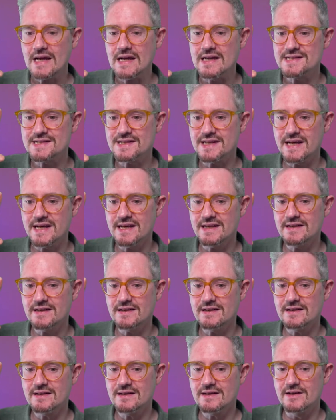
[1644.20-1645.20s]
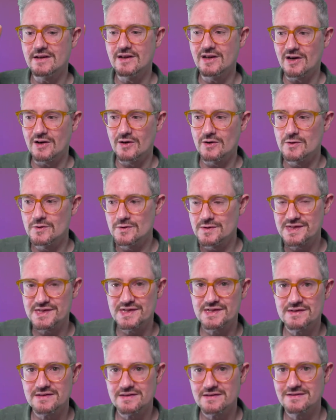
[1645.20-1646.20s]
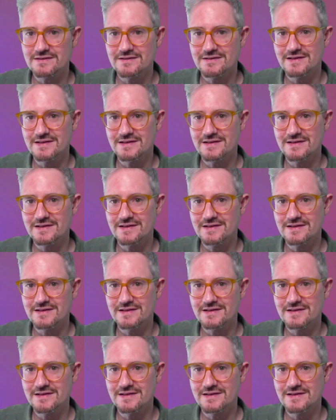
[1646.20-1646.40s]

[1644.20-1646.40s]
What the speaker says: is that it knows